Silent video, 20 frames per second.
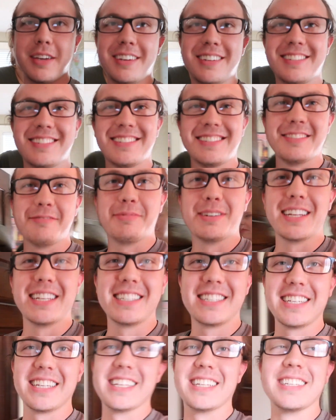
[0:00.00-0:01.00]
me, but
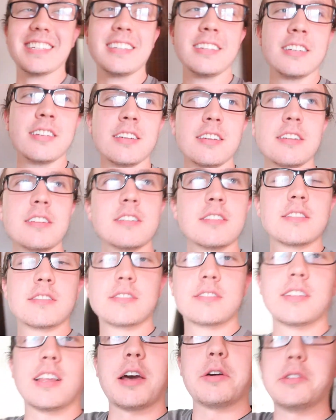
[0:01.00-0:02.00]
it didn't.
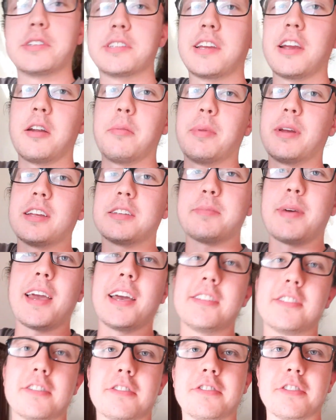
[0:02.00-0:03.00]
I was scared because my
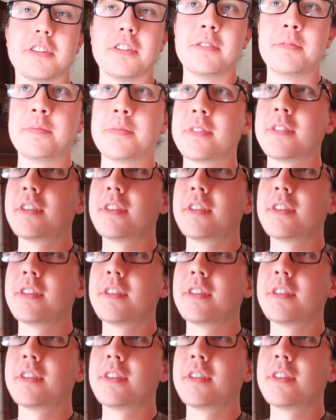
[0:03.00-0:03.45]
hands are full.